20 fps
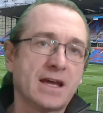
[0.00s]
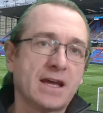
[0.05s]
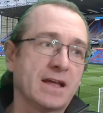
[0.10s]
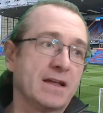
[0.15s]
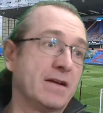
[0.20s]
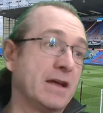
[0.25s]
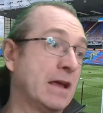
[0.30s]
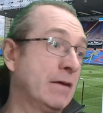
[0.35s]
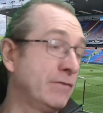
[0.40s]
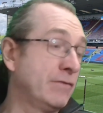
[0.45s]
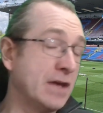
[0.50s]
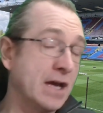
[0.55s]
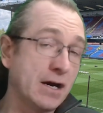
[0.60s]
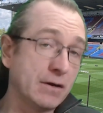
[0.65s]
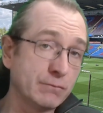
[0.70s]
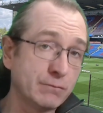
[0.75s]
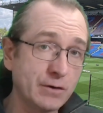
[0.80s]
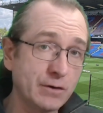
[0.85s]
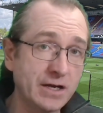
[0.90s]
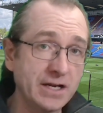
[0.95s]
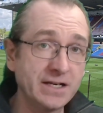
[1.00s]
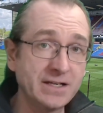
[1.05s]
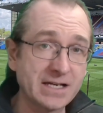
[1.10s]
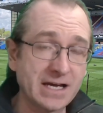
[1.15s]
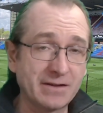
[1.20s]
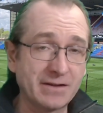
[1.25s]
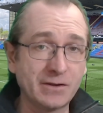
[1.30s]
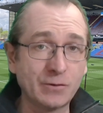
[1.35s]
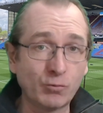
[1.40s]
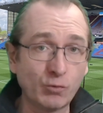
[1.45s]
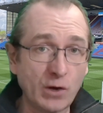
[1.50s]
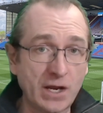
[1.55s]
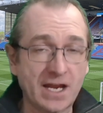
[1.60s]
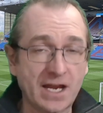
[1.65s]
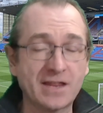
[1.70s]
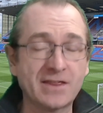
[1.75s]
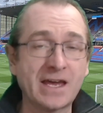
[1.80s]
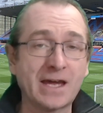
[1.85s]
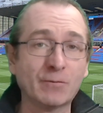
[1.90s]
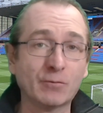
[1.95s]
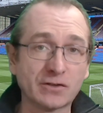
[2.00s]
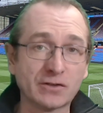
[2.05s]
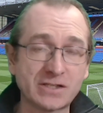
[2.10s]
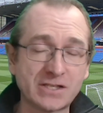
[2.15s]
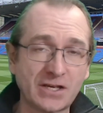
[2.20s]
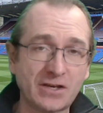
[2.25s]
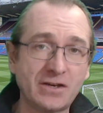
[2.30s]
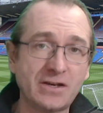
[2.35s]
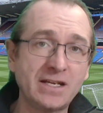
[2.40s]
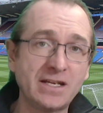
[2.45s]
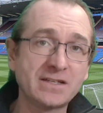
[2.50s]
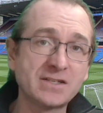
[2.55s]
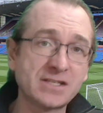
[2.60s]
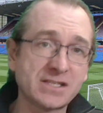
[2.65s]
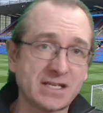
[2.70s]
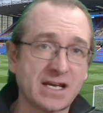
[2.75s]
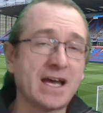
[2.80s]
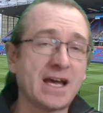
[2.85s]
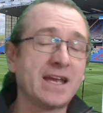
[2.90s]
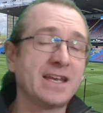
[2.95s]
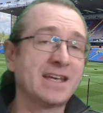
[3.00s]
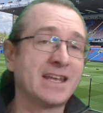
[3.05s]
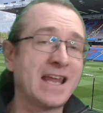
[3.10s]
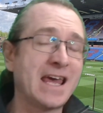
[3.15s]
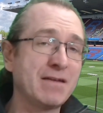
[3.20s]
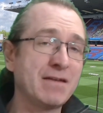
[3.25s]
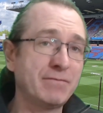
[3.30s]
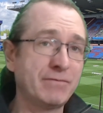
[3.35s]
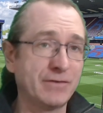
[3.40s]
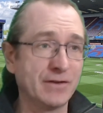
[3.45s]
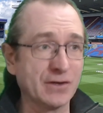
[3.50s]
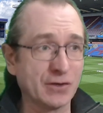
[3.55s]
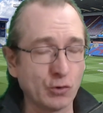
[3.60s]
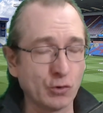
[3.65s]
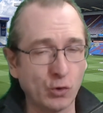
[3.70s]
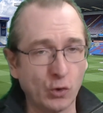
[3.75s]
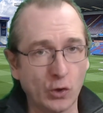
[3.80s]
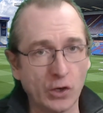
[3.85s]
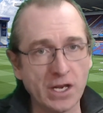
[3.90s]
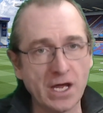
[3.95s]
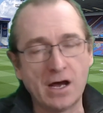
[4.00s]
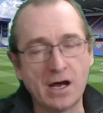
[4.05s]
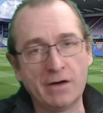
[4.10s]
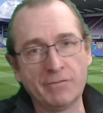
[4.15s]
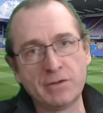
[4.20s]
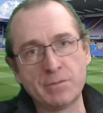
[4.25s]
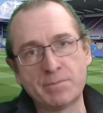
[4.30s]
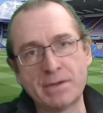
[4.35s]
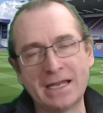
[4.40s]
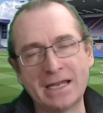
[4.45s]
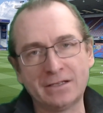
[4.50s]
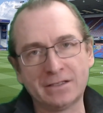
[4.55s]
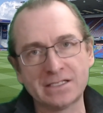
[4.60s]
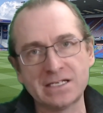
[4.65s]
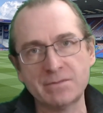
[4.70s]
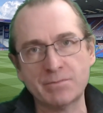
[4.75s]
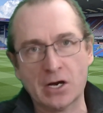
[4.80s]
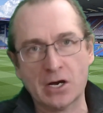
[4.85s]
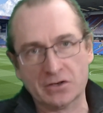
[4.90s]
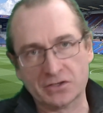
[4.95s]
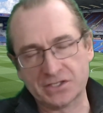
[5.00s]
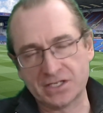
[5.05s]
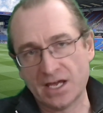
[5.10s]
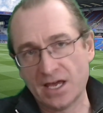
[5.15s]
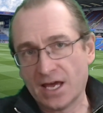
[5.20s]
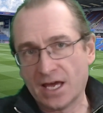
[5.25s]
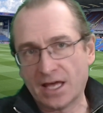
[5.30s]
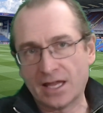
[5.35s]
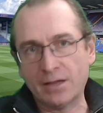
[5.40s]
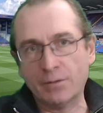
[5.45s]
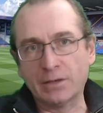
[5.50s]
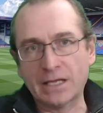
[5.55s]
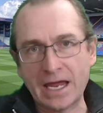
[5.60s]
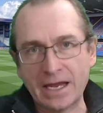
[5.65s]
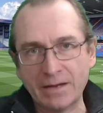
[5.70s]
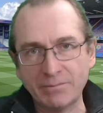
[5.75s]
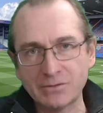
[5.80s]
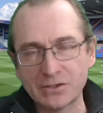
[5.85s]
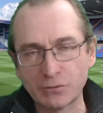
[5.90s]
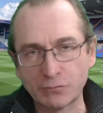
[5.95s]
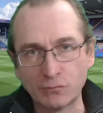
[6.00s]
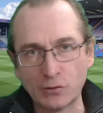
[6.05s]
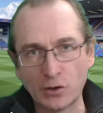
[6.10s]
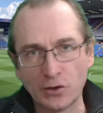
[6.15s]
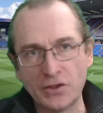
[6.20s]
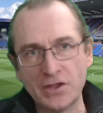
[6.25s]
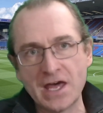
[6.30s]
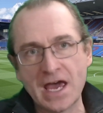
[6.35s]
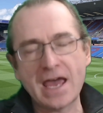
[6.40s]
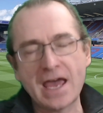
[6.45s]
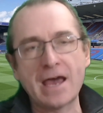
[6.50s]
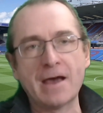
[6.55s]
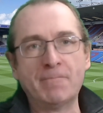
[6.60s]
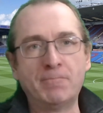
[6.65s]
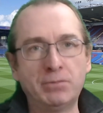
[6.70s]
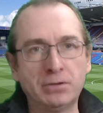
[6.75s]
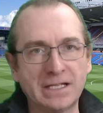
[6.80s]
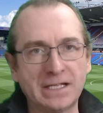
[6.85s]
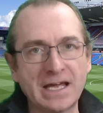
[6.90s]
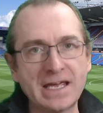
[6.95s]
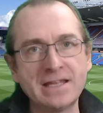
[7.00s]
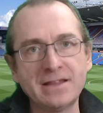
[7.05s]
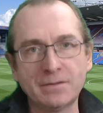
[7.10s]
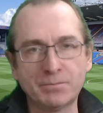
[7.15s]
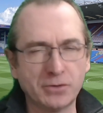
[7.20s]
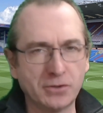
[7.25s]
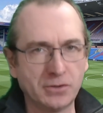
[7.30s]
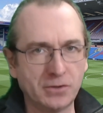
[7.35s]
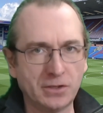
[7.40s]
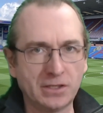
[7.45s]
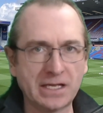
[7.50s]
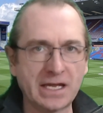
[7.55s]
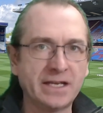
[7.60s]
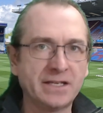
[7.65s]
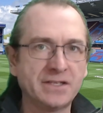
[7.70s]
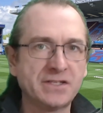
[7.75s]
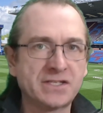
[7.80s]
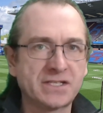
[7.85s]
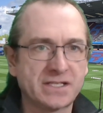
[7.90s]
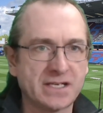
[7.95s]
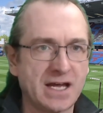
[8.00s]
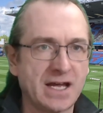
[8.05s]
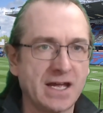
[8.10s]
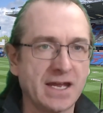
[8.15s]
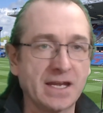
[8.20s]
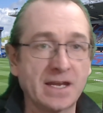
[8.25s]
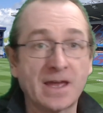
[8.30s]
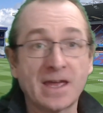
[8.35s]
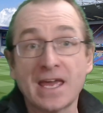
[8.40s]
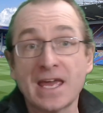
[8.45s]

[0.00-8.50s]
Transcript: If they are running down the wing, they will turn inside and aim for the corner of the penalty box. They'll aim to run there and play the ball inside.